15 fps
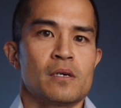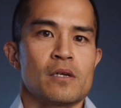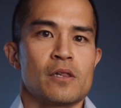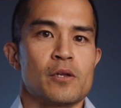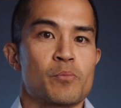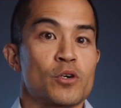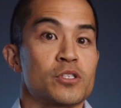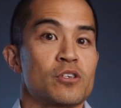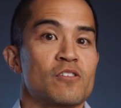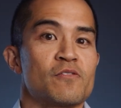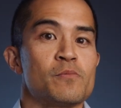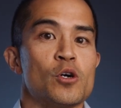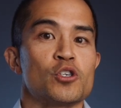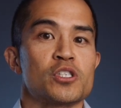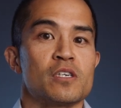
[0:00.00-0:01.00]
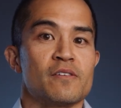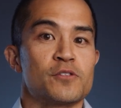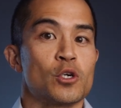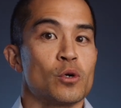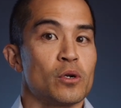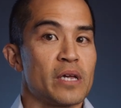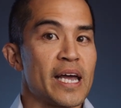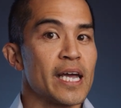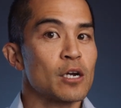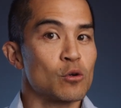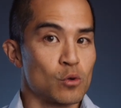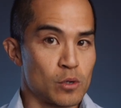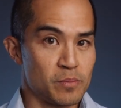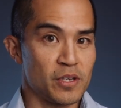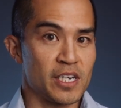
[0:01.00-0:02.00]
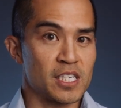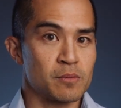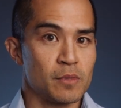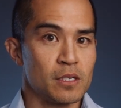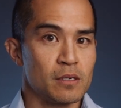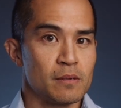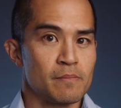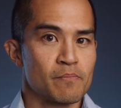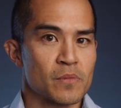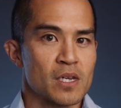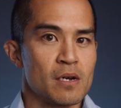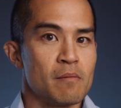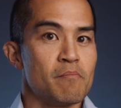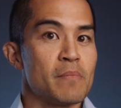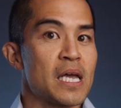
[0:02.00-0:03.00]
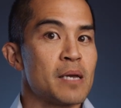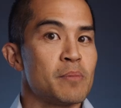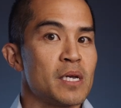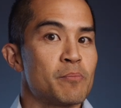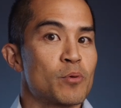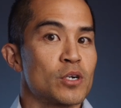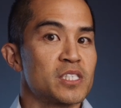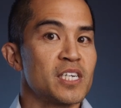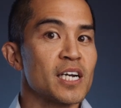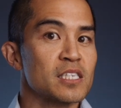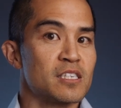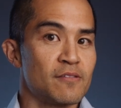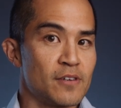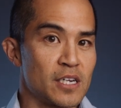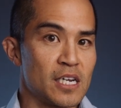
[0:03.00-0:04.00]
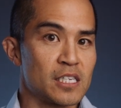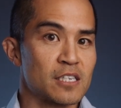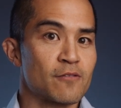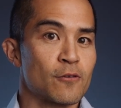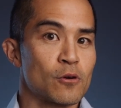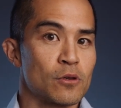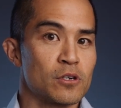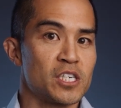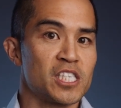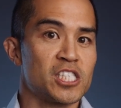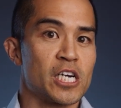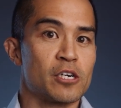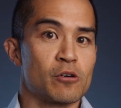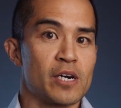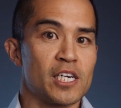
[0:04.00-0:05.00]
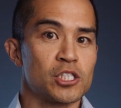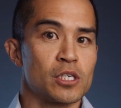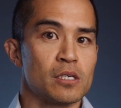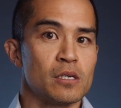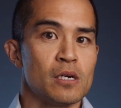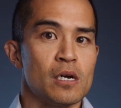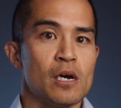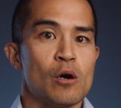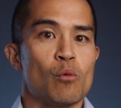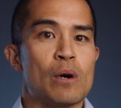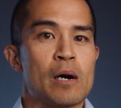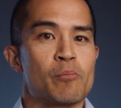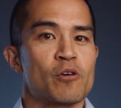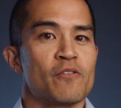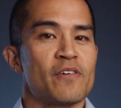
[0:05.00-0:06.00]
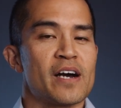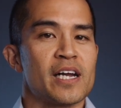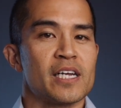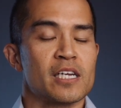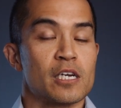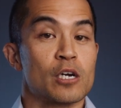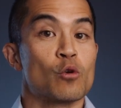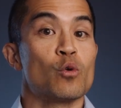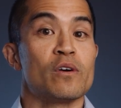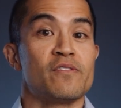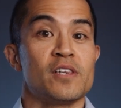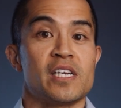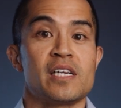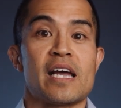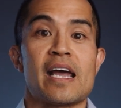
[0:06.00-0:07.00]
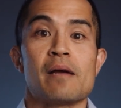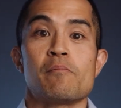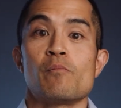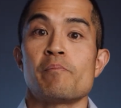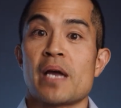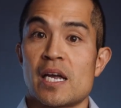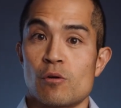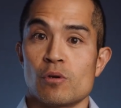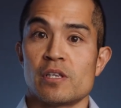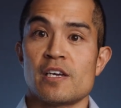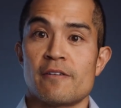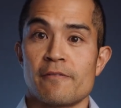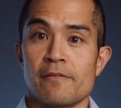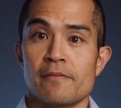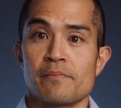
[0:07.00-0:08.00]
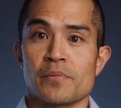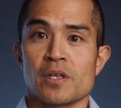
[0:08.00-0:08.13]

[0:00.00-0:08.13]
The preserved motion of total ankle replacement may be protective against further degeneration while providing equivalent pain relief.